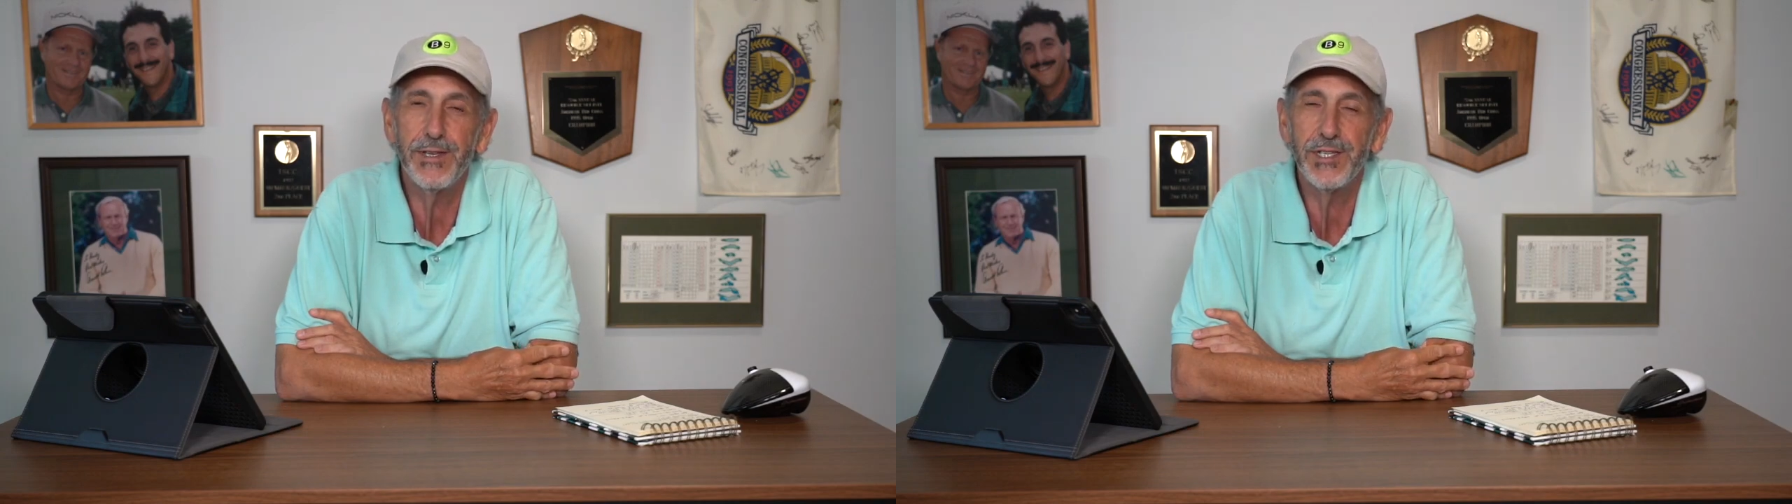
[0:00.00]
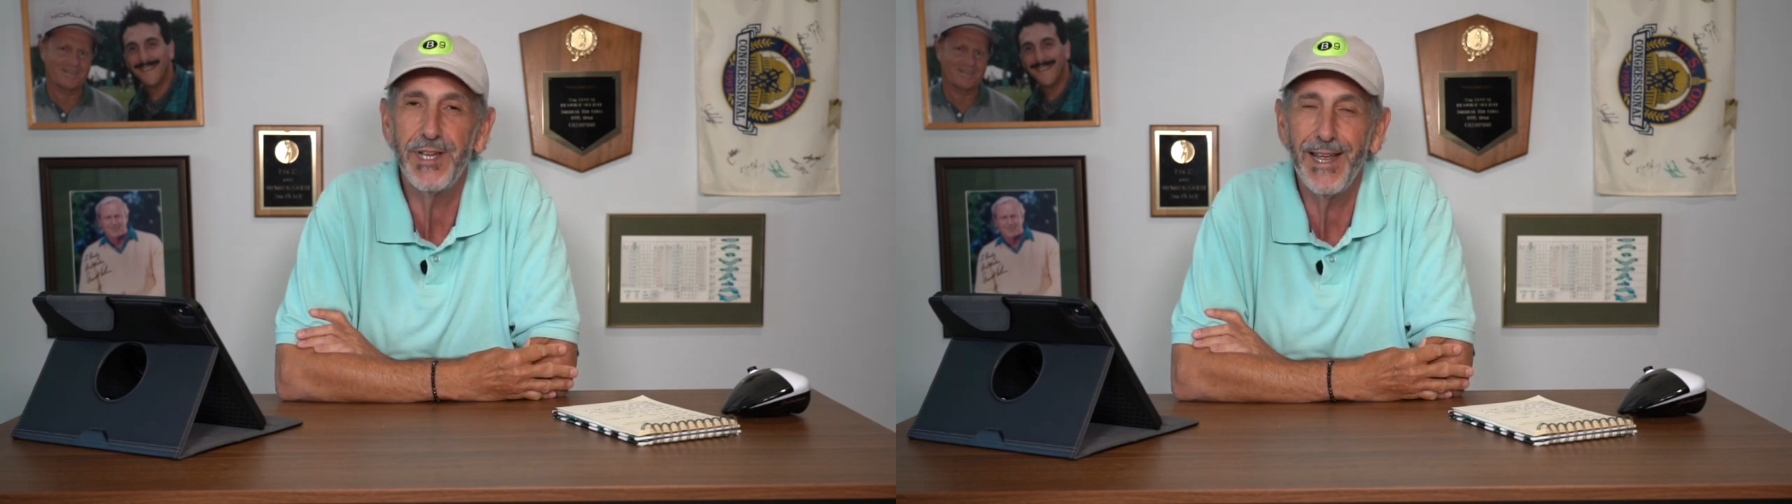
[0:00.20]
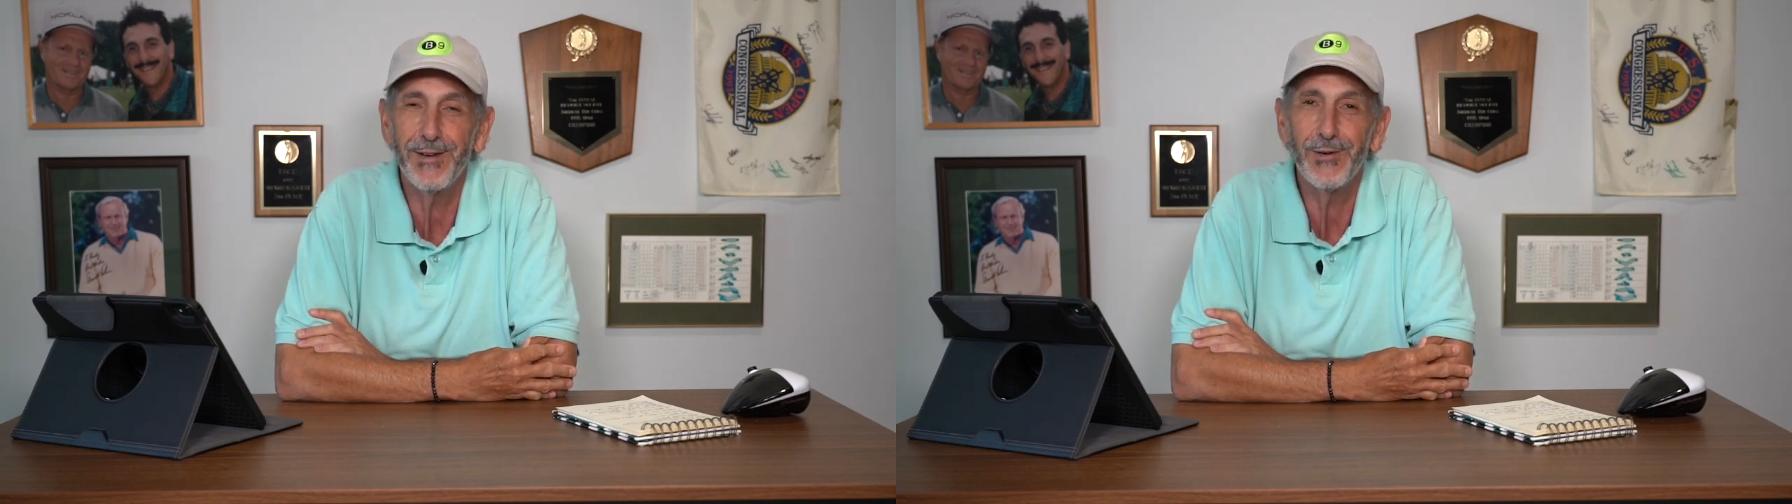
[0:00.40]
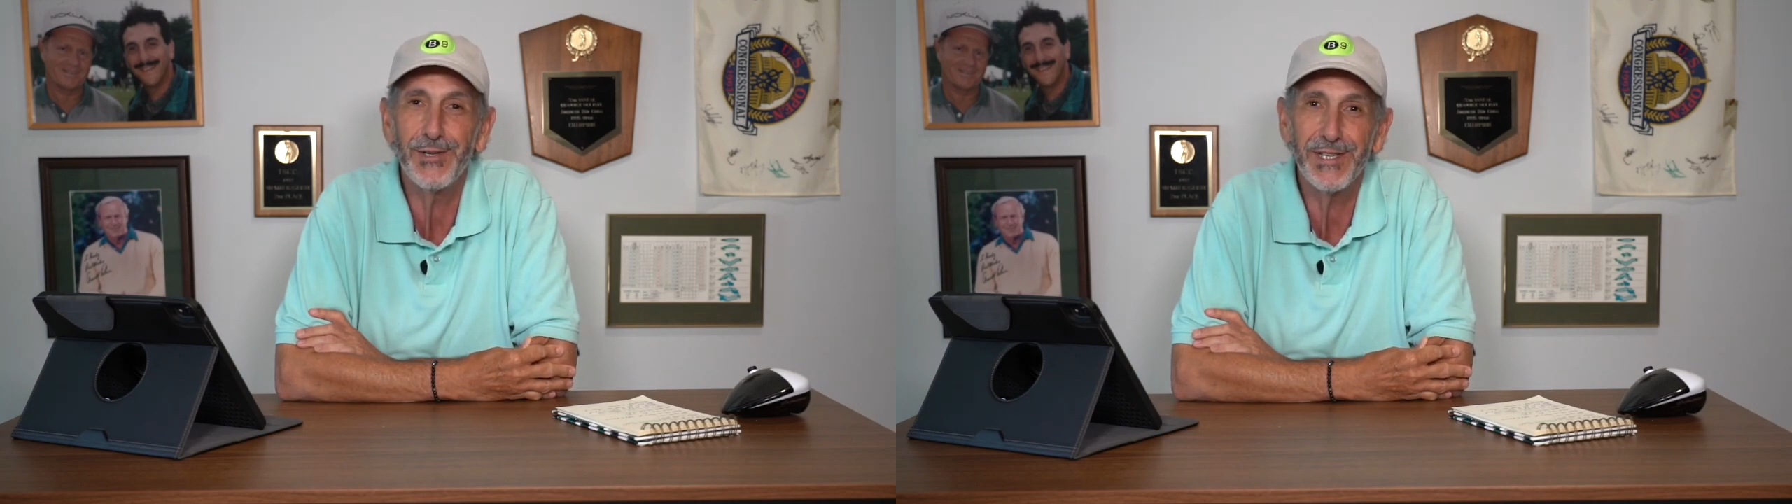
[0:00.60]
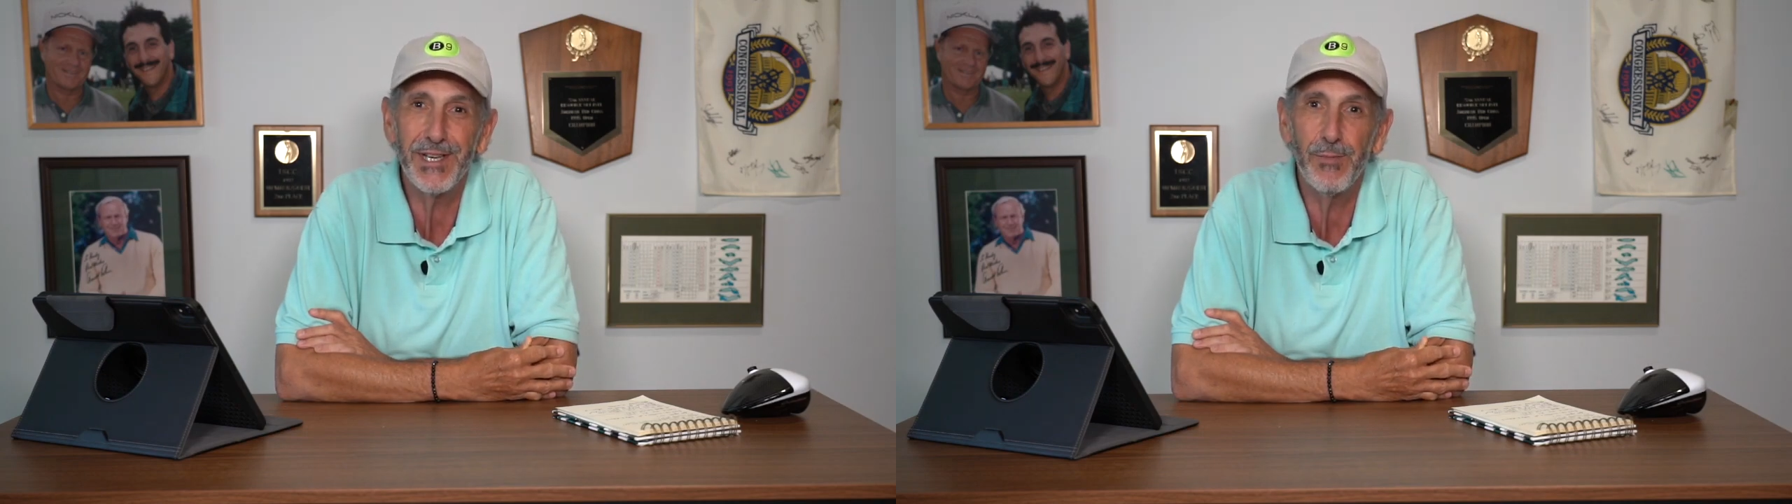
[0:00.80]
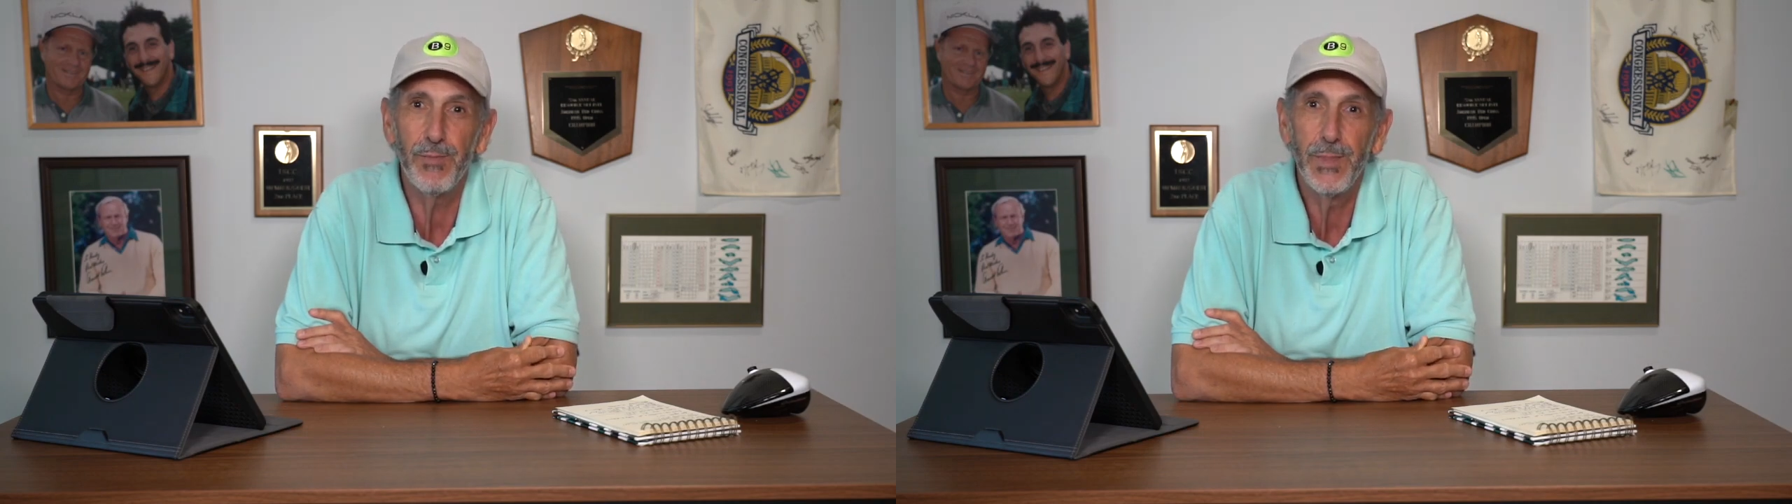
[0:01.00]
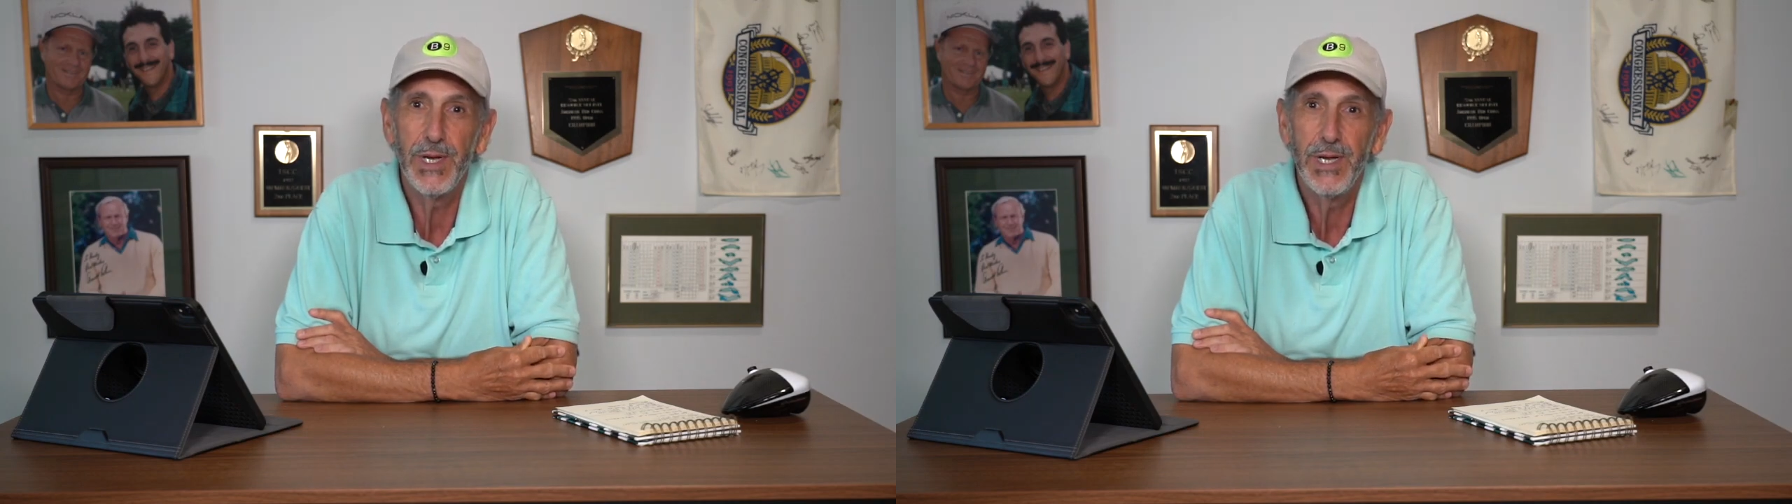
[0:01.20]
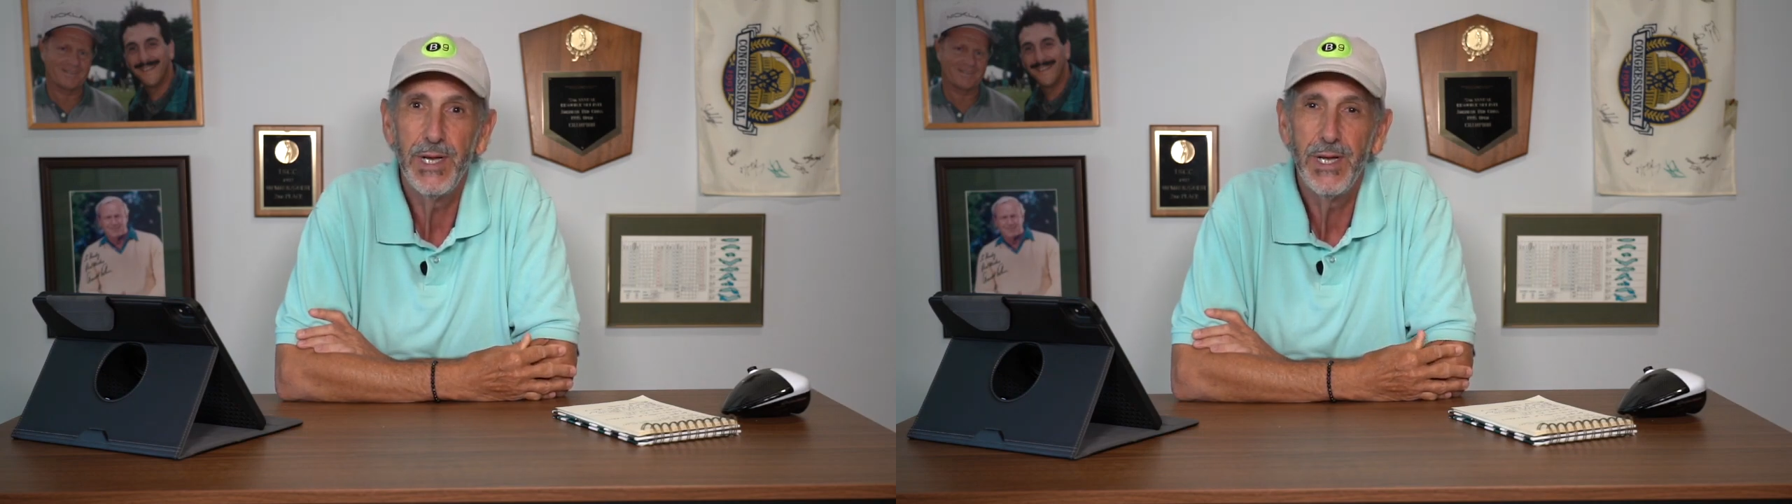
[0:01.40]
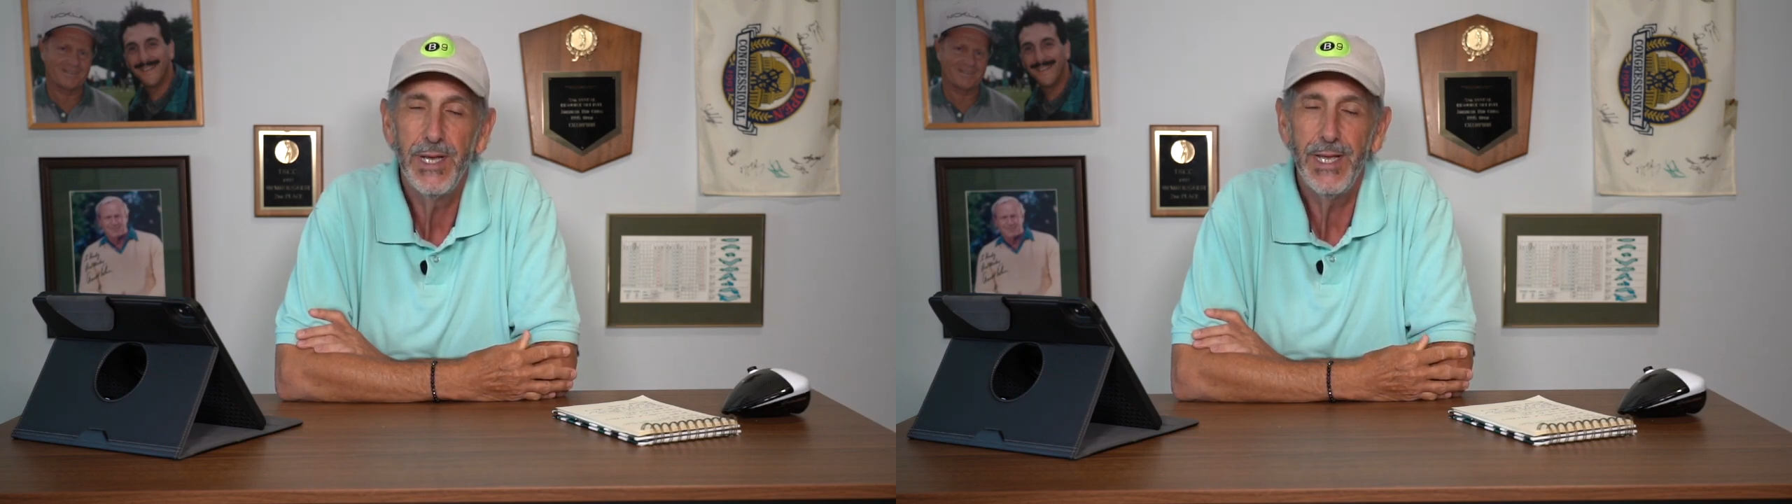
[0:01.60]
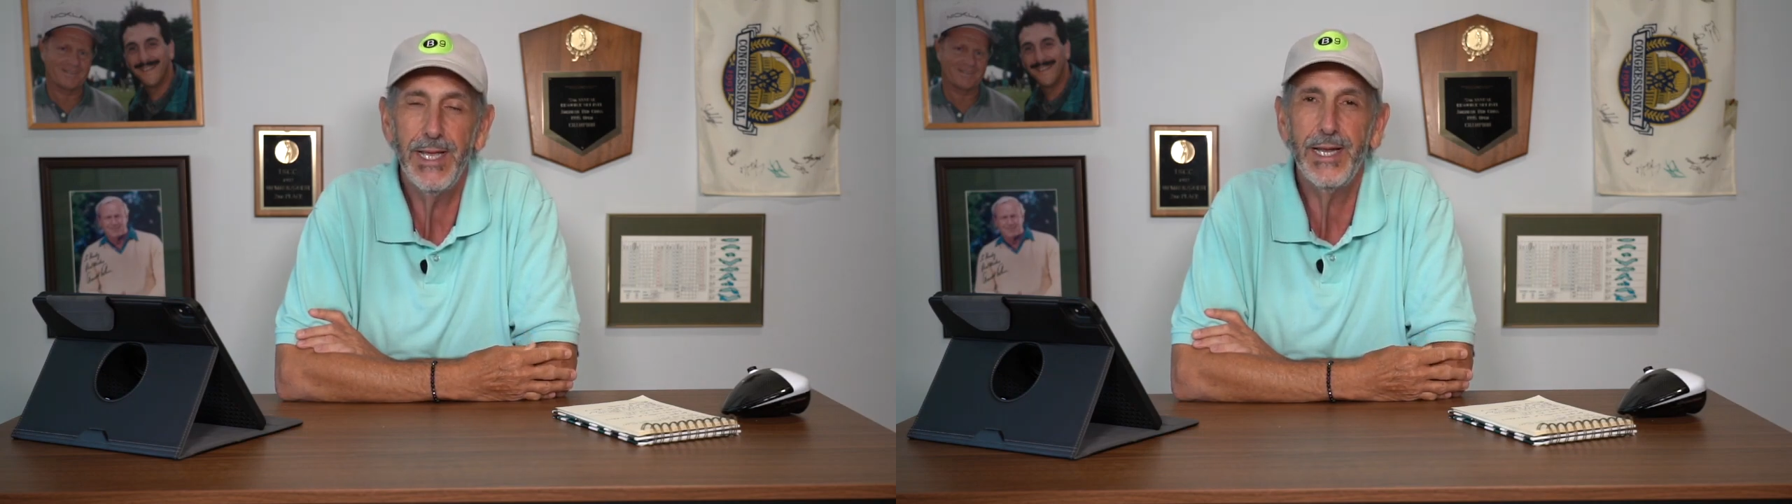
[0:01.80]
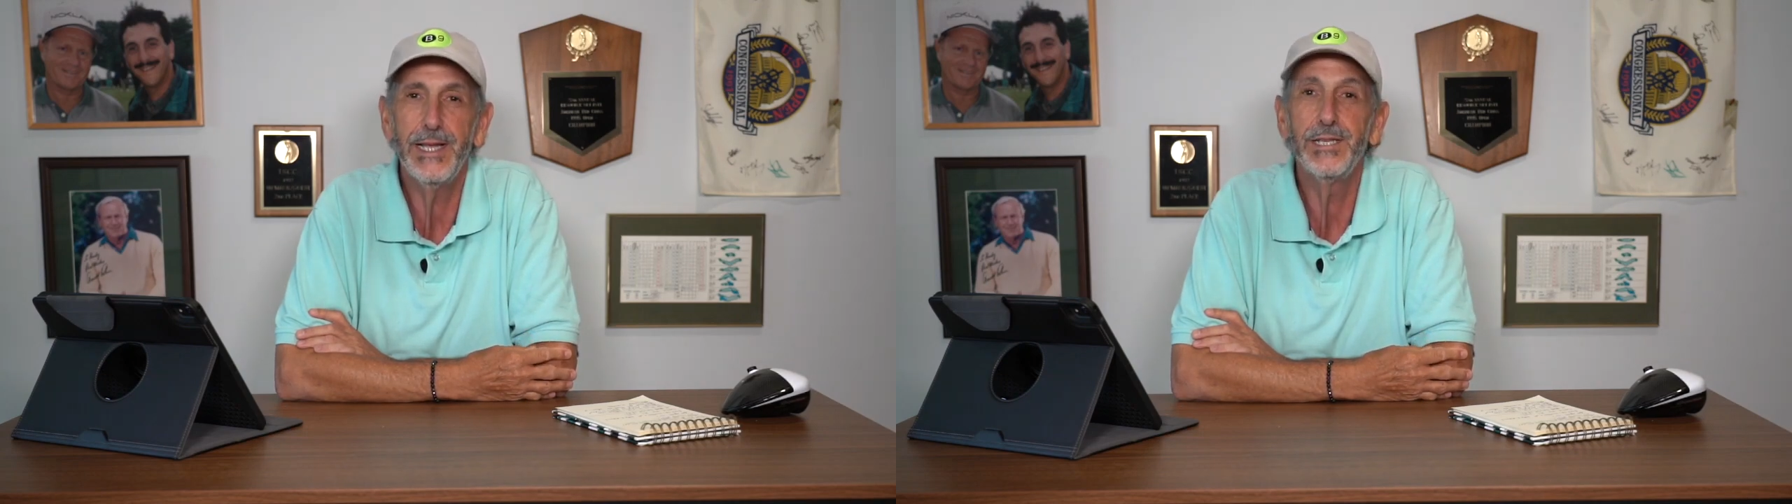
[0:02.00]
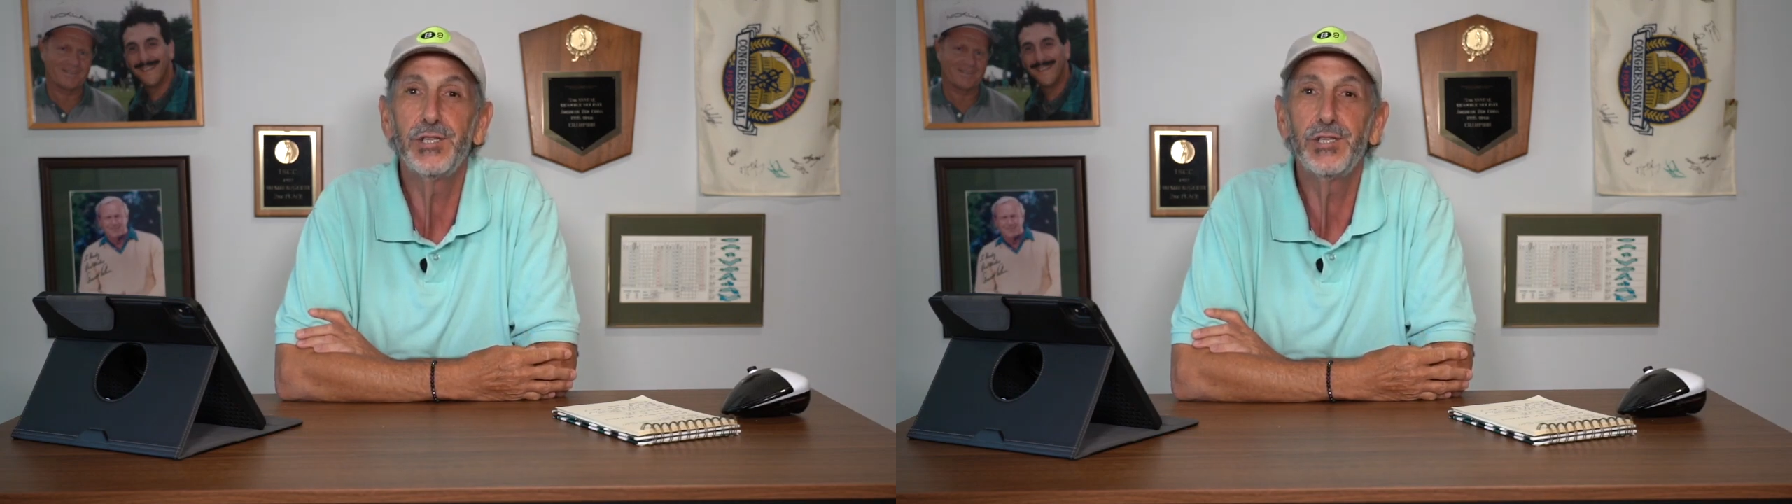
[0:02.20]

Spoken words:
the standard SIM. It is